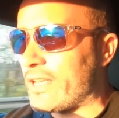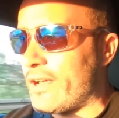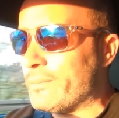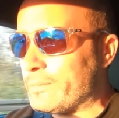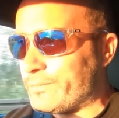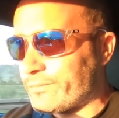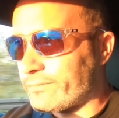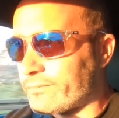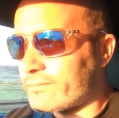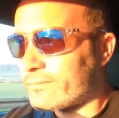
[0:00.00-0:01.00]

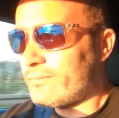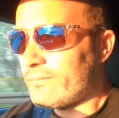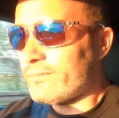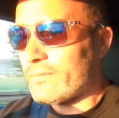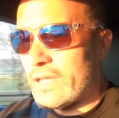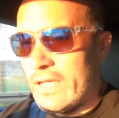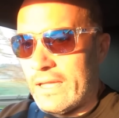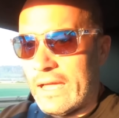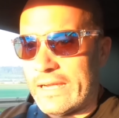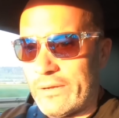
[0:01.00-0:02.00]

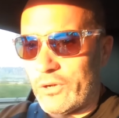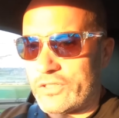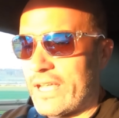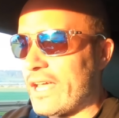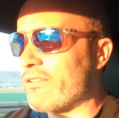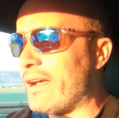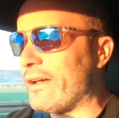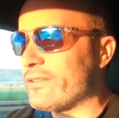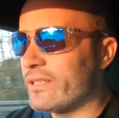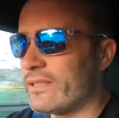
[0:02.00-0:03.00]
and then we'll turn around